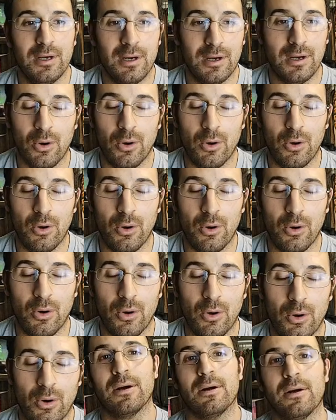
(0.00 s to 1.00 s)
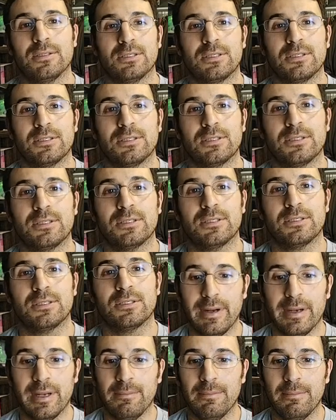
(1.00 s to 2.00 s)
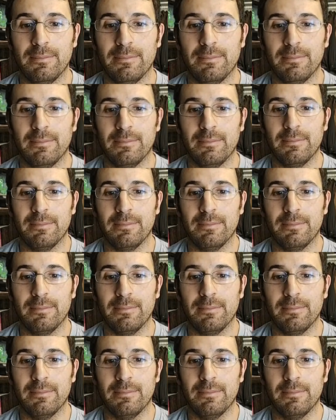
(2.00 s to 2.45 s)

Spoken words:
once my cards come back graded. But,